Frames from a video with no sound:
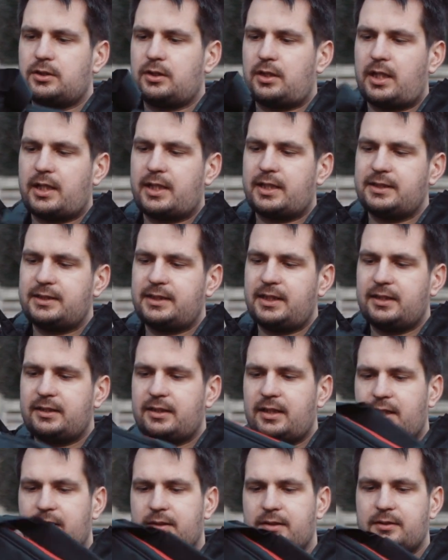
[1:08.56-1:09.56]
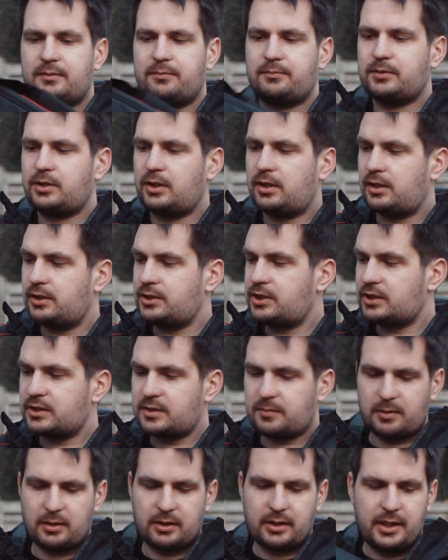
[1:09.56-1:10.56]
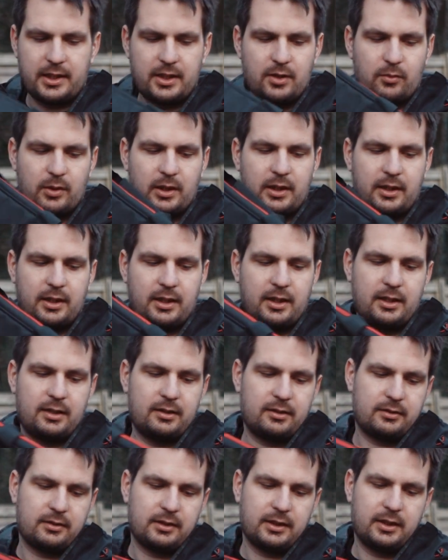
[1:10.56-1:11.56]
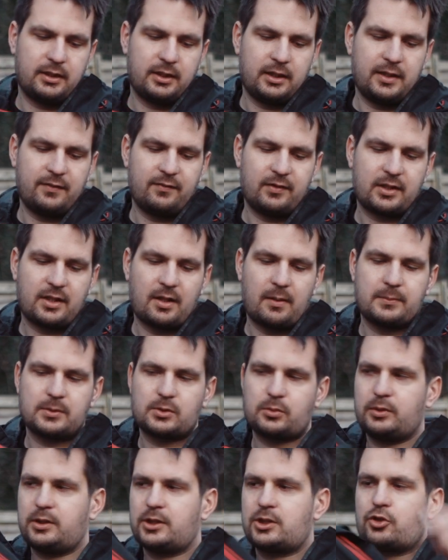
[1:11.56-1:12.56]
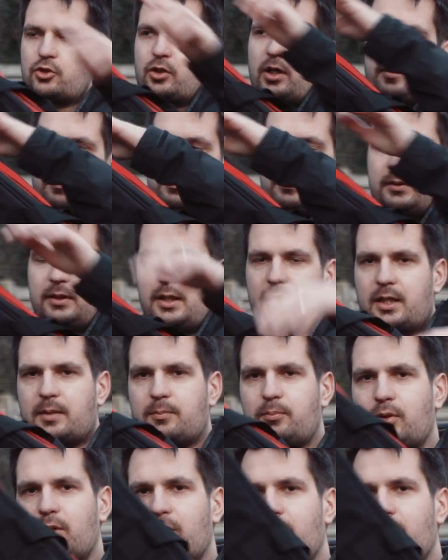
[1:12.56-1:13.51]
I can take that just about anywhere, and it even comes with a strap that I can put